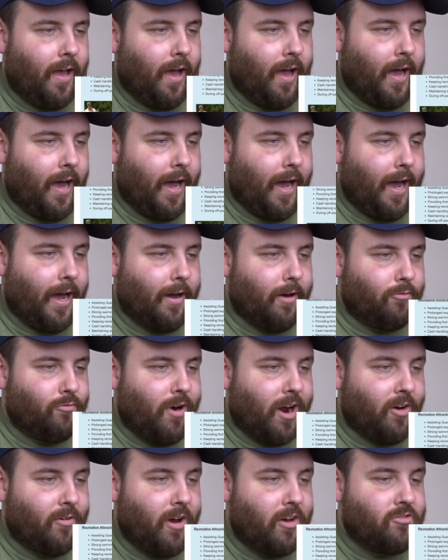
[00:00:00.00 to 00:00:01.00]

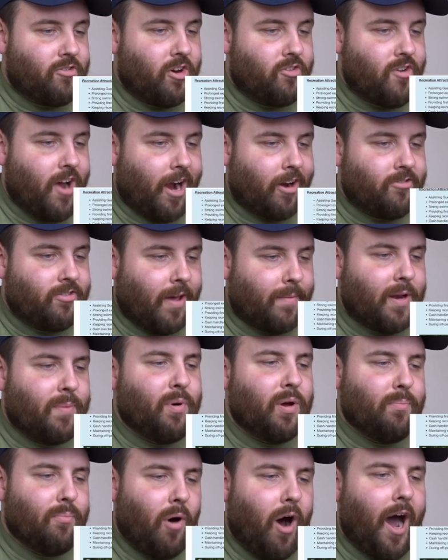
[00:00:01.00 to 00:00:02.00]
recreation attractions, I'm going to
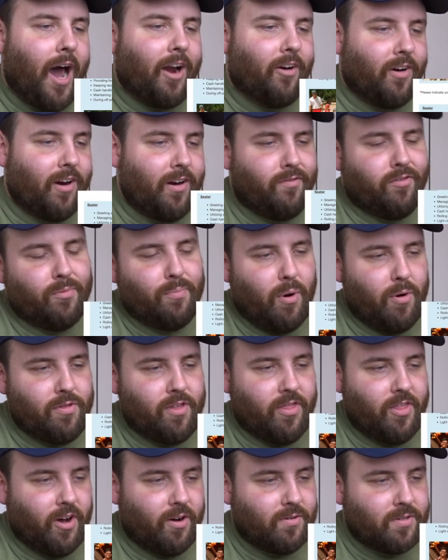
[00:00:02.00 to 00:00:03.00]
put moderate for
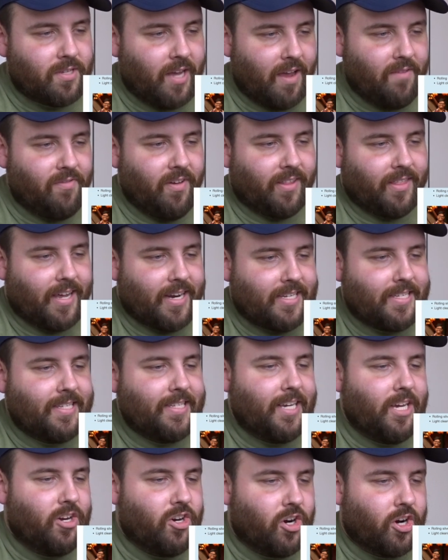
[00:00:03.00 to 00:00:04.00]
both of those. I feel like that a
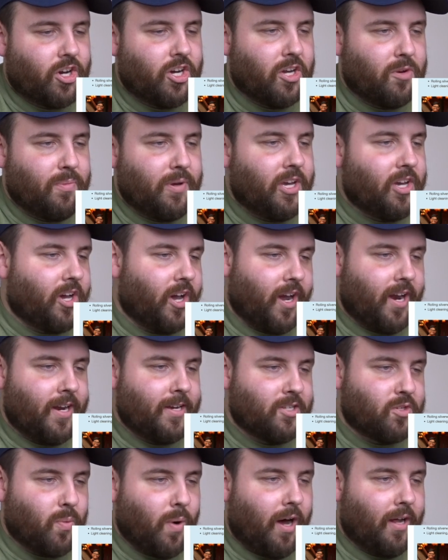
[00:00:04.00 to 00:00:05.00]
cedar could be good
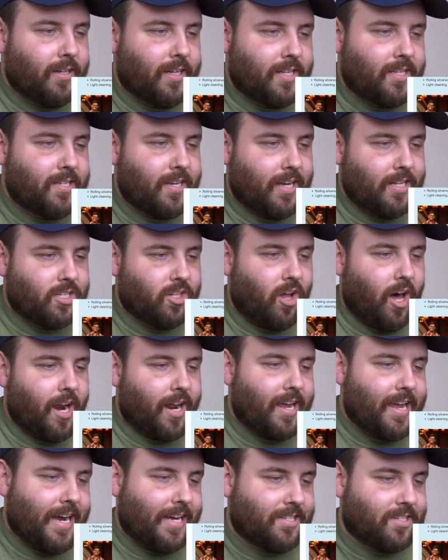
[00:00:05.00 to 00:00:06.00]
as well. It's a lot
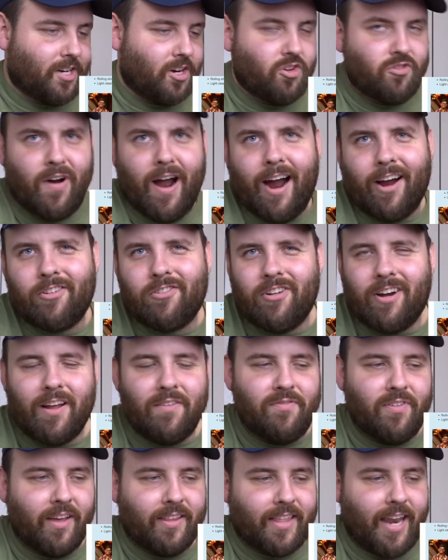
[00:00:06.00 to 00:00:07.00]
of guest interaction and I
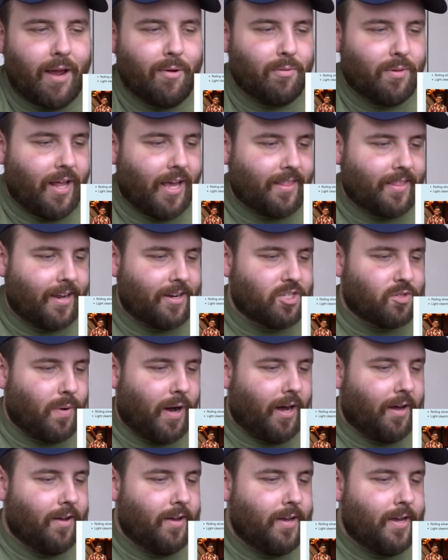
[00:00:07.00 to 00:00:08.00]
feel like that I would like that as
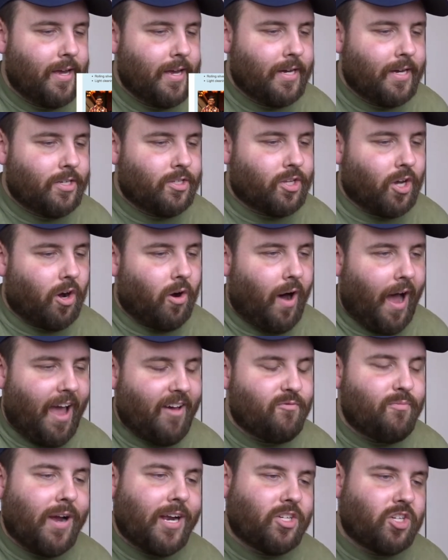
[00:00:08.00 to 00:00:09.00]
well. So I
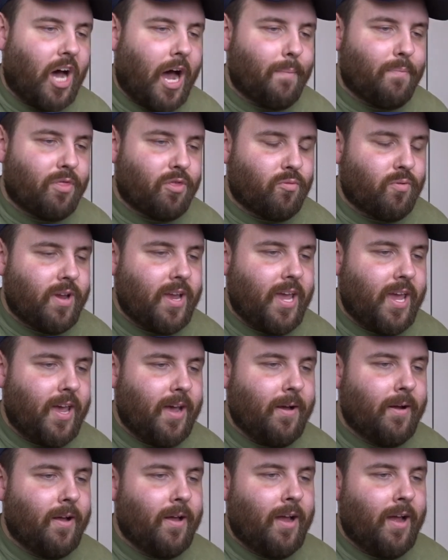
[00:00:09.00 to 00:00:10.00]
have my top
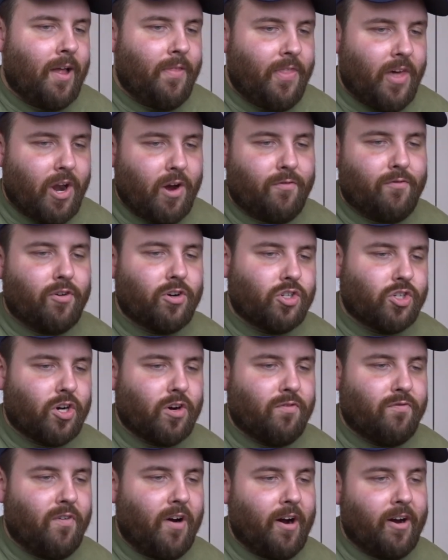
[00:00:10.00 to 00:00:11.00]
three that are for
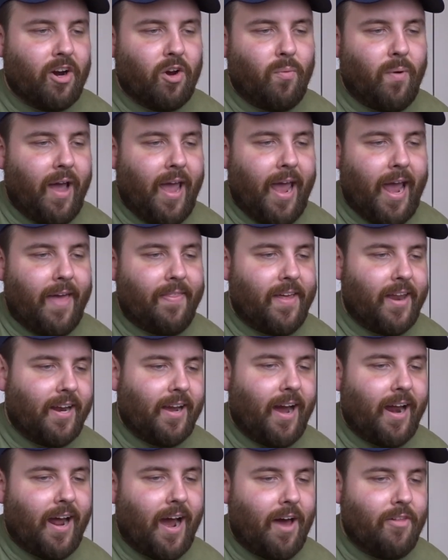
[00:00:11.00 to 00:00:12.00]
sure far and away, and then
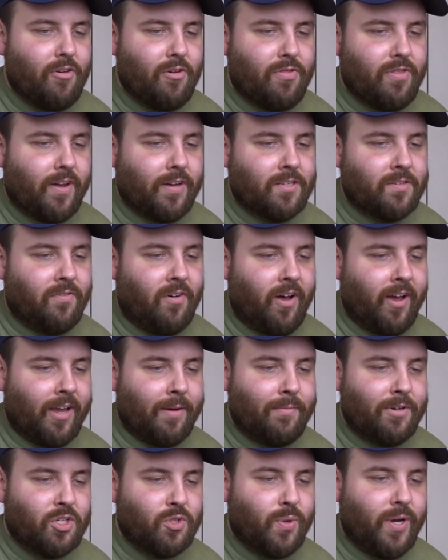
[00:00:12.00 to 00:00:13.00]
kind of other things falling
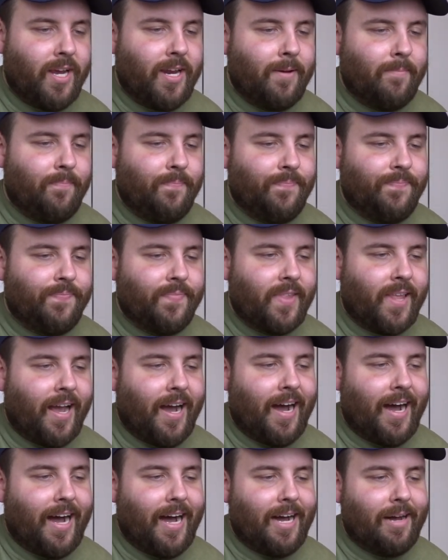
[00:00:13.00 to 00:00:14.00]
in between.
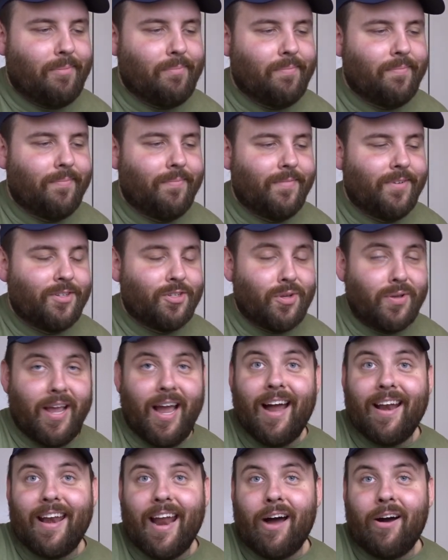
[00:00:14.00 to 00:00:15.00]
So
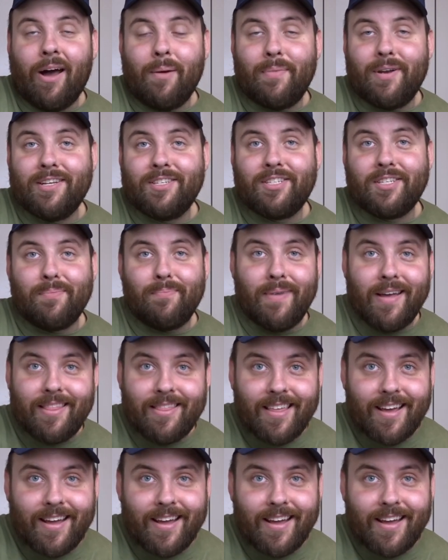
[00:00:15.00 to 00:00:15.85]
yeah, now I'm going to submit